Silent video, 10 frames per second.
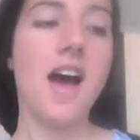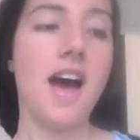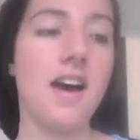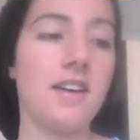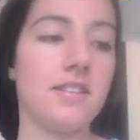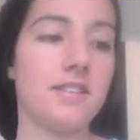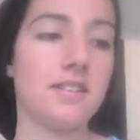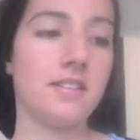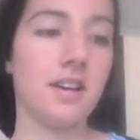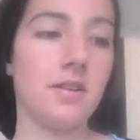
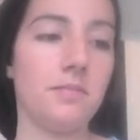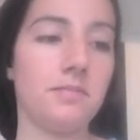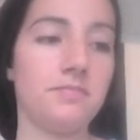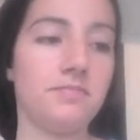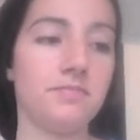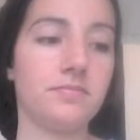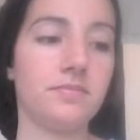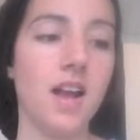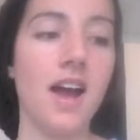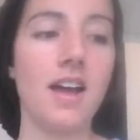and
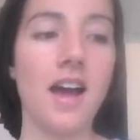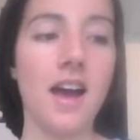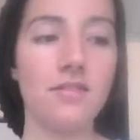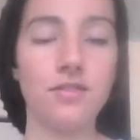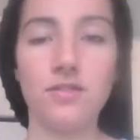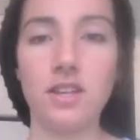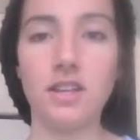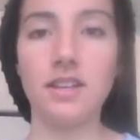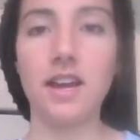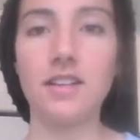I have a
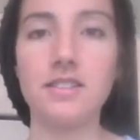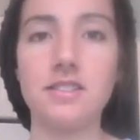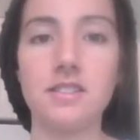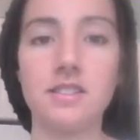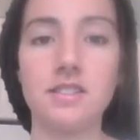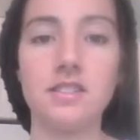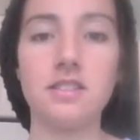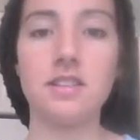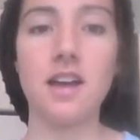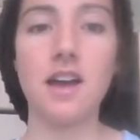feeling that
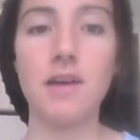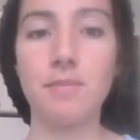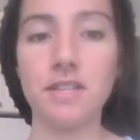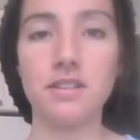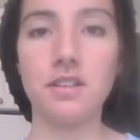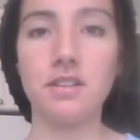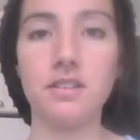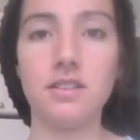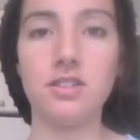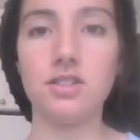since my son
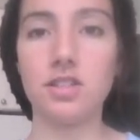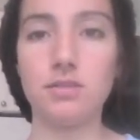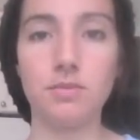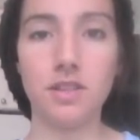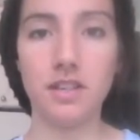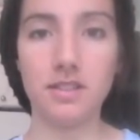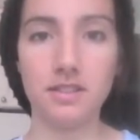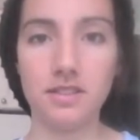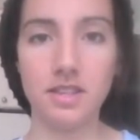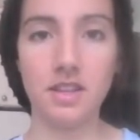is just beginning to
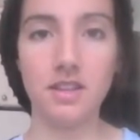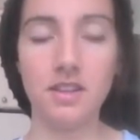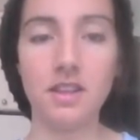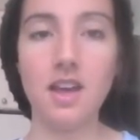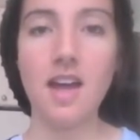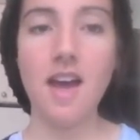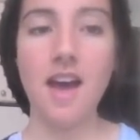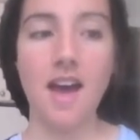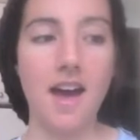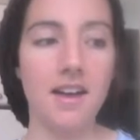teeth
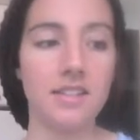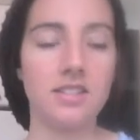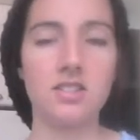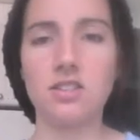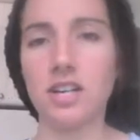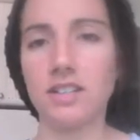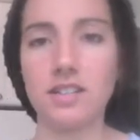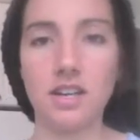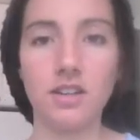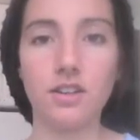and he's starting to
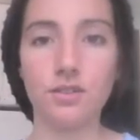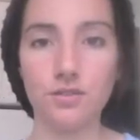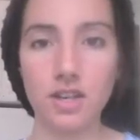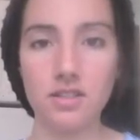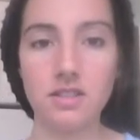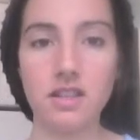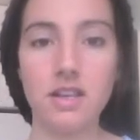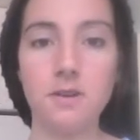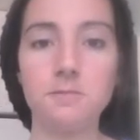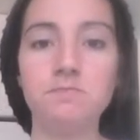get a little fussy,